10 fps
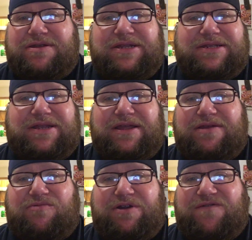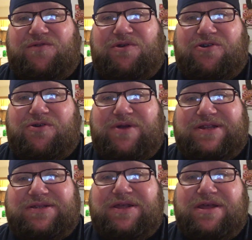Just uh, whatever you want to
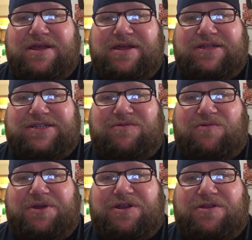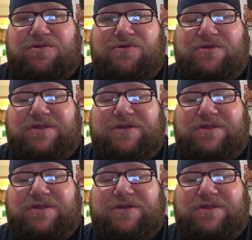request, see what we can do.